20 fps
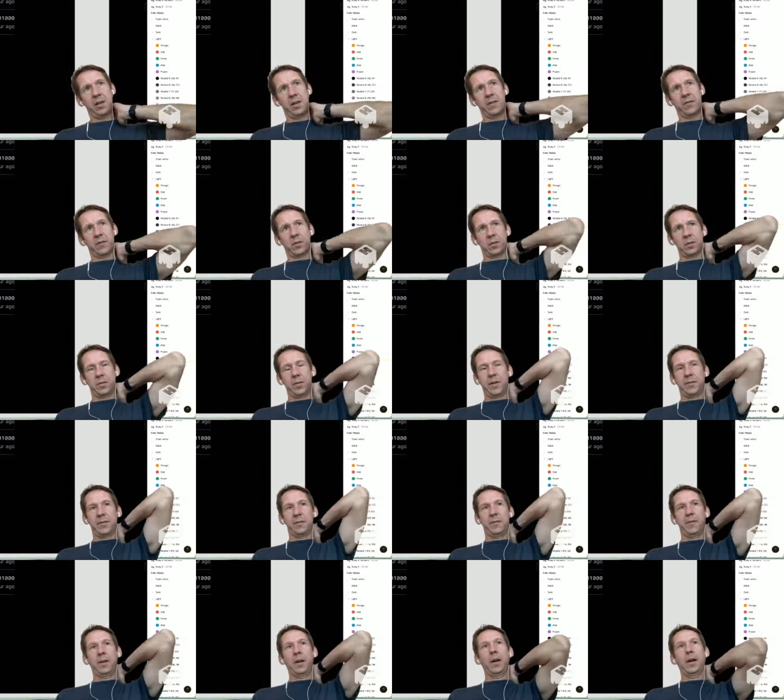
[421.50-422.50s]
Of course, we have
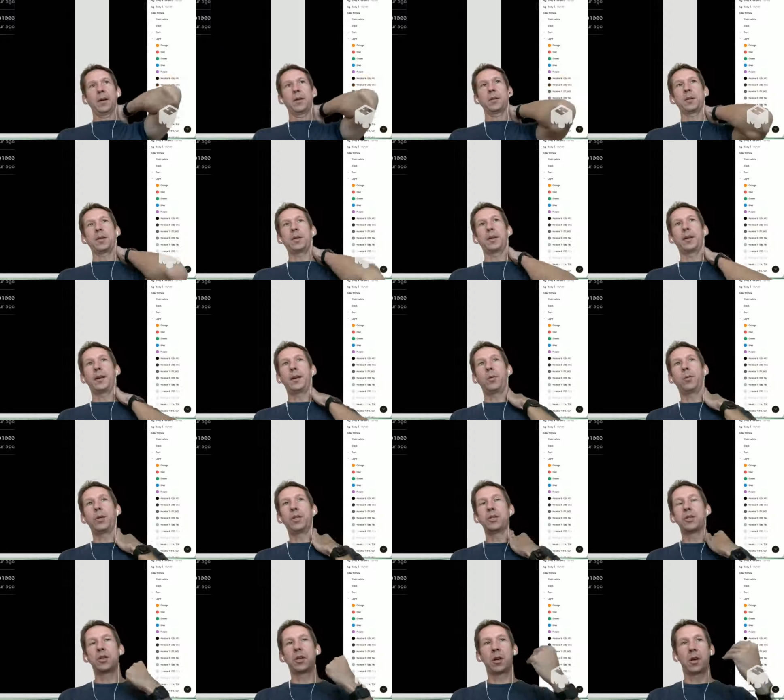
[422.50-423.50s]
to figure out here how
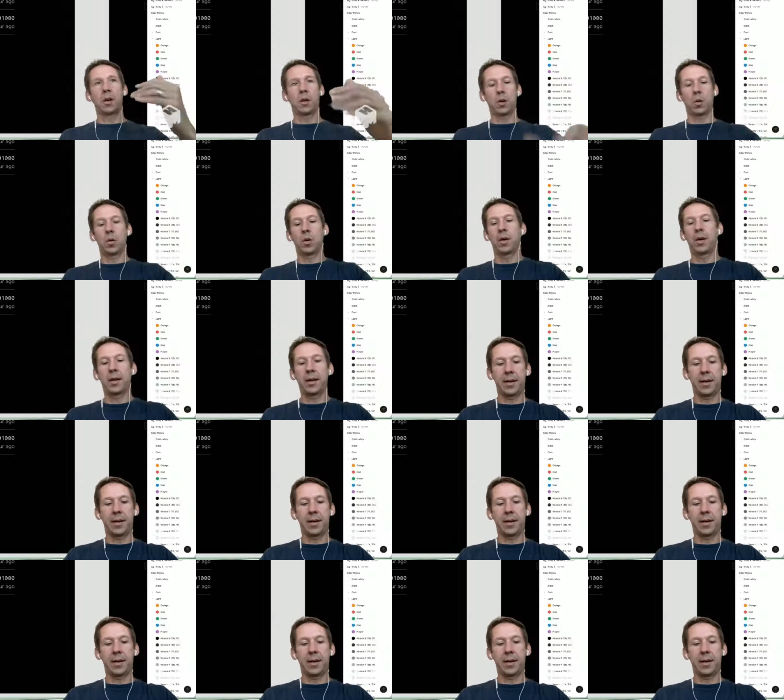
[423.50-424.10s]
we show